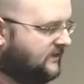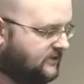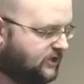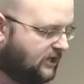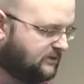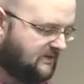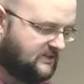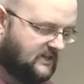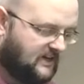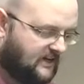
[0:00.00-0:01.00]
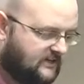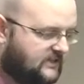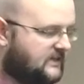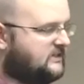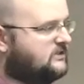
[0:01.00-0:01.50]
the judgments in
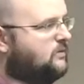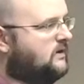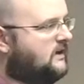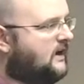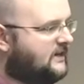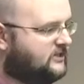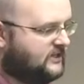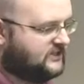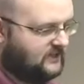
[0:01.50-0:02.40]
Exodus were not just